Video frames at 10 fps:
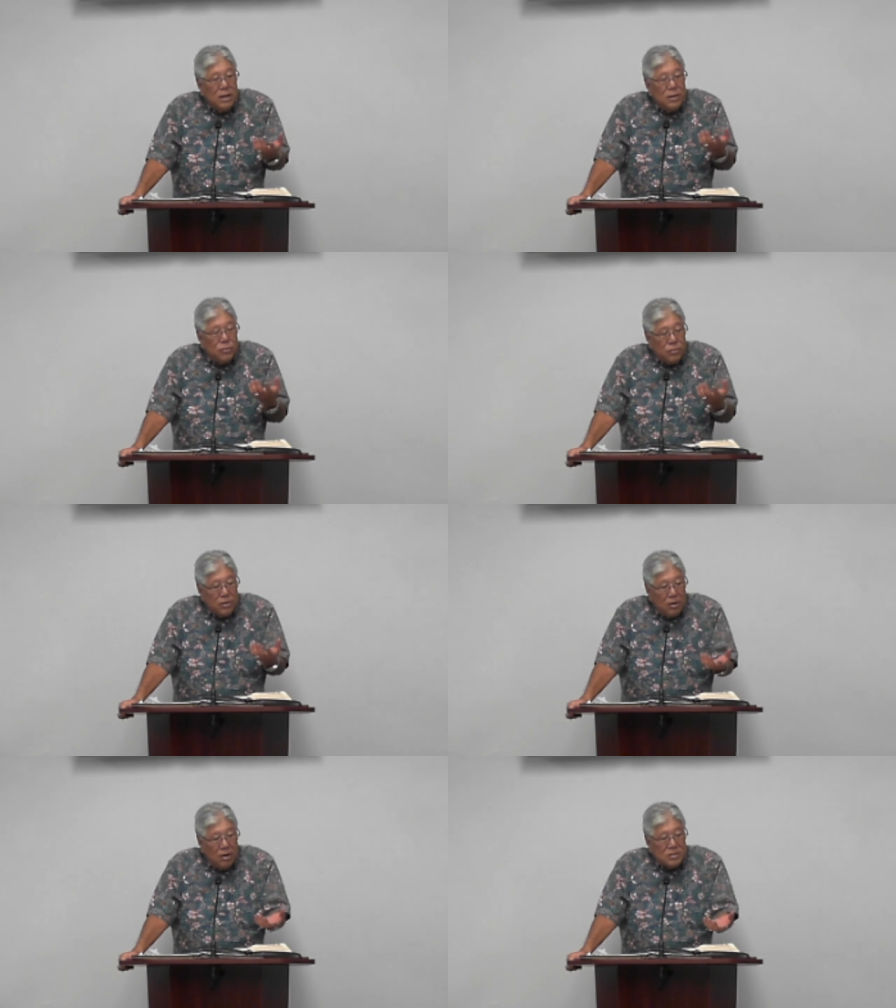into
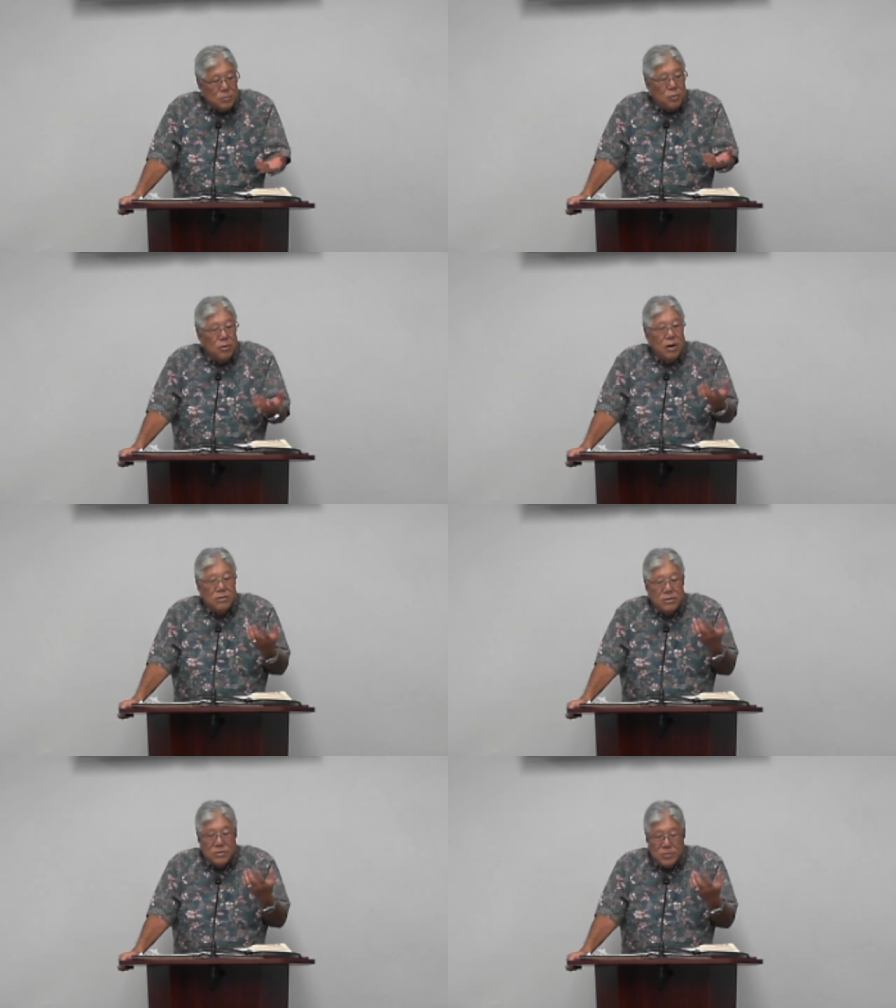their hearts. Pour
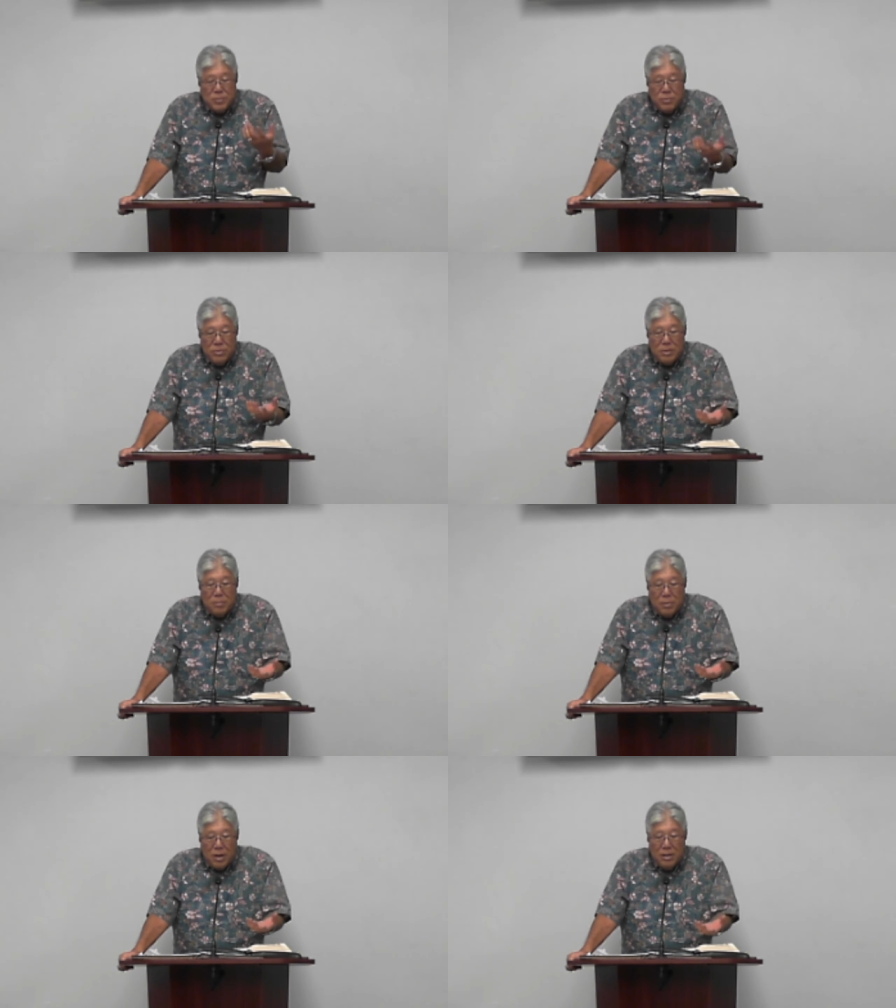out their Spirit
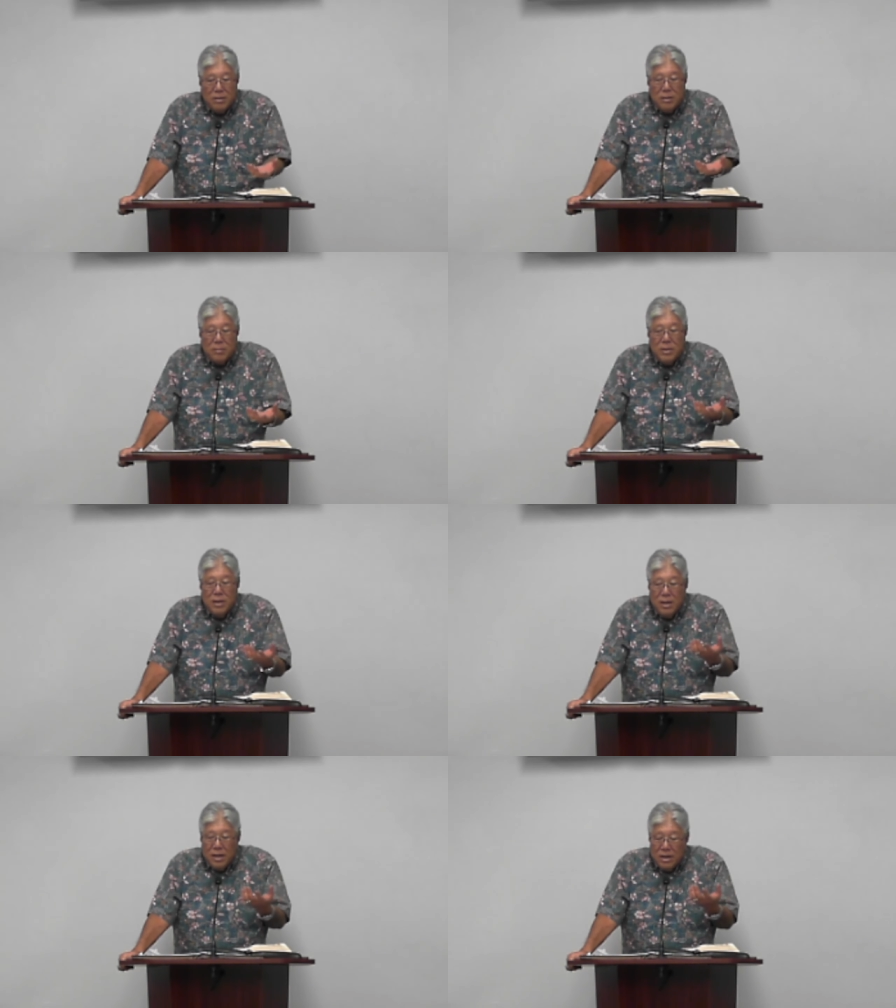upon them
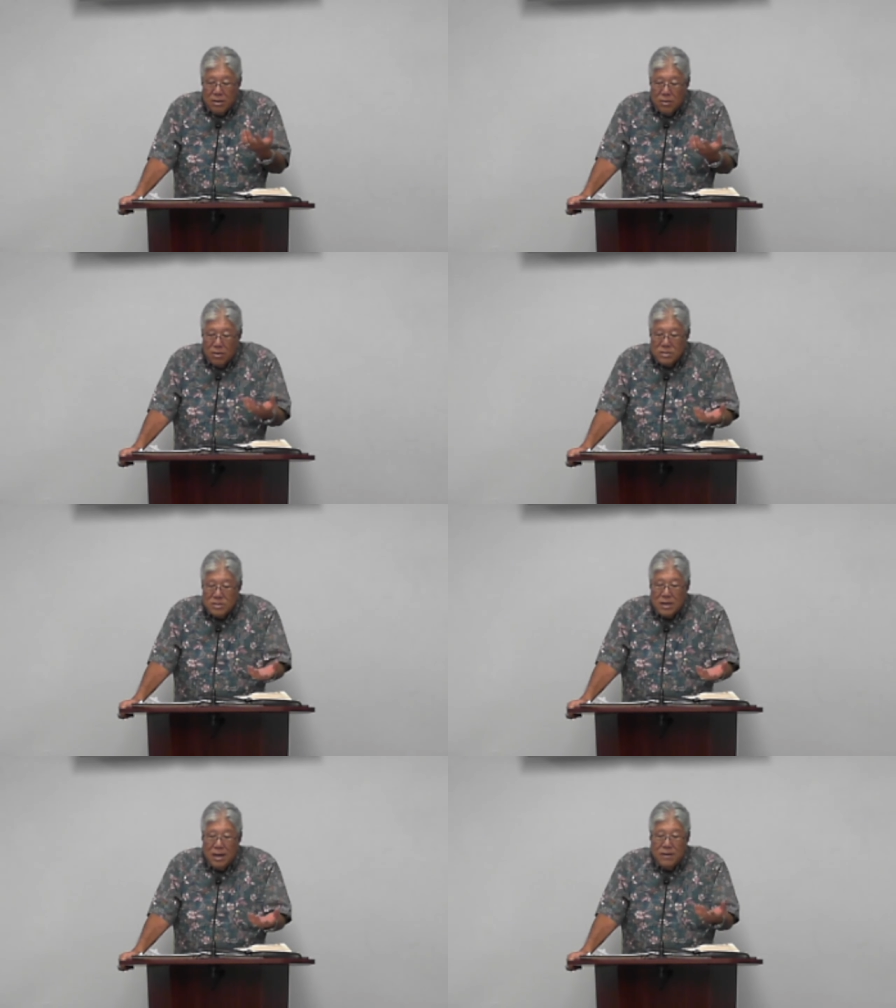and
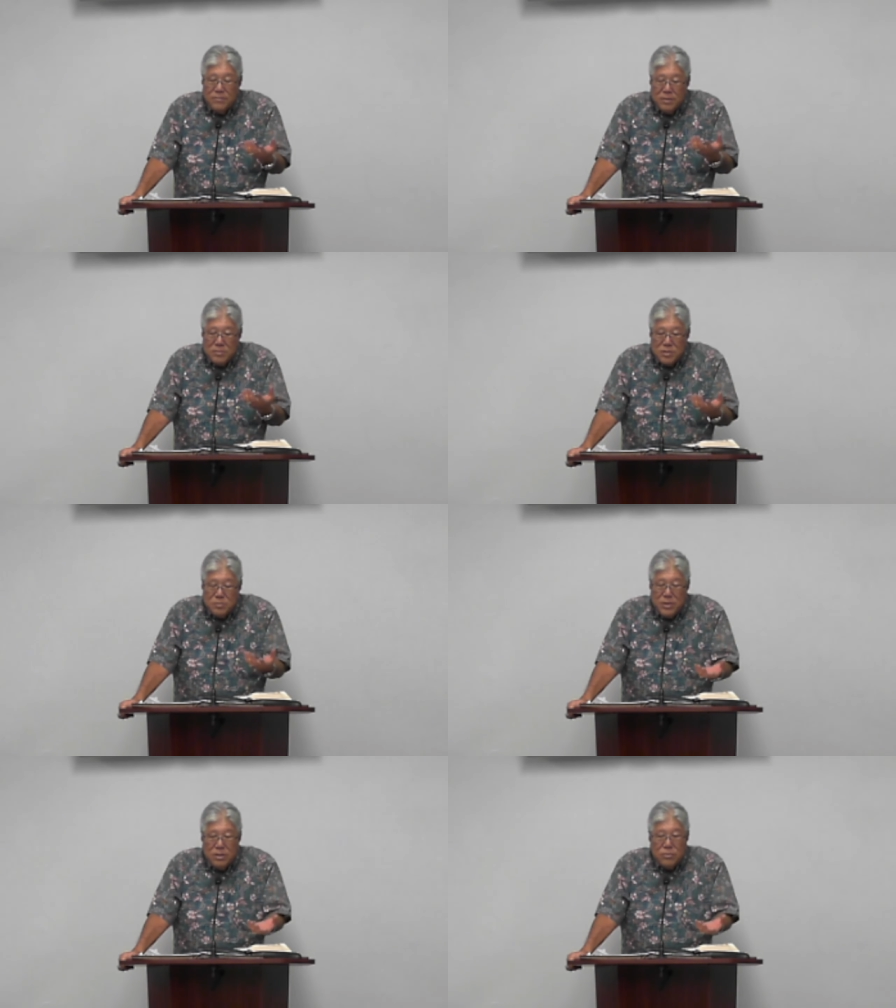alongside of them.
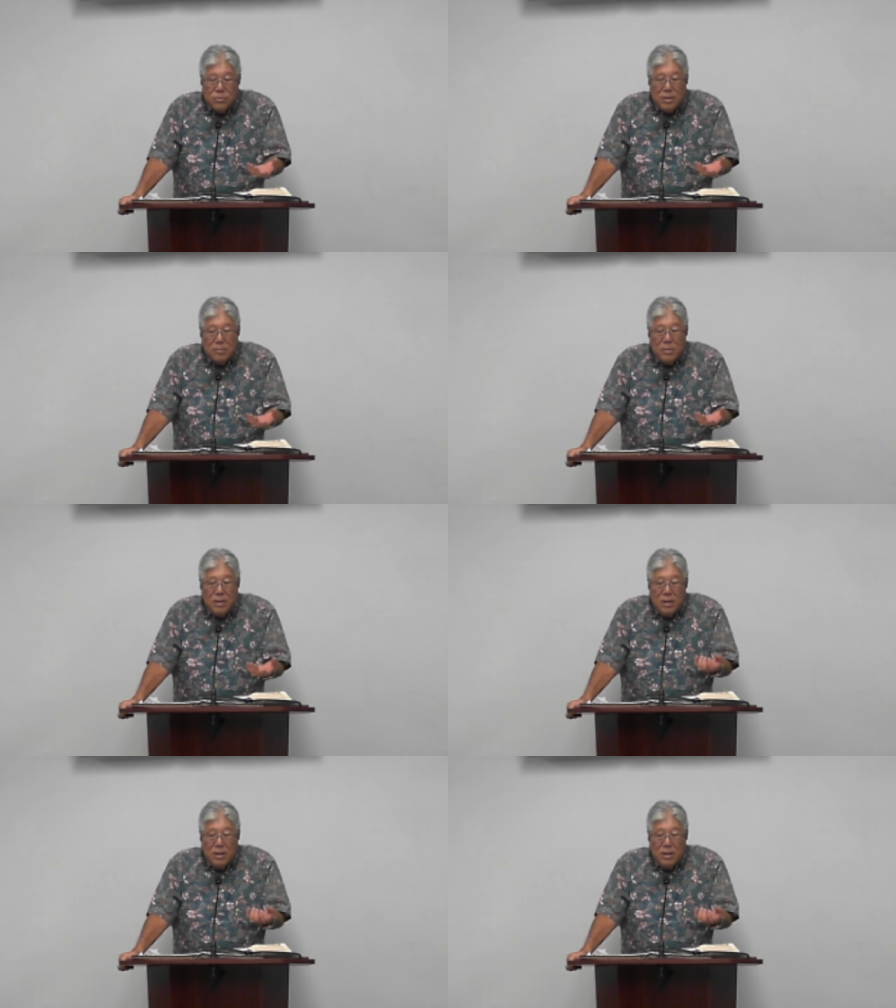Speak to them.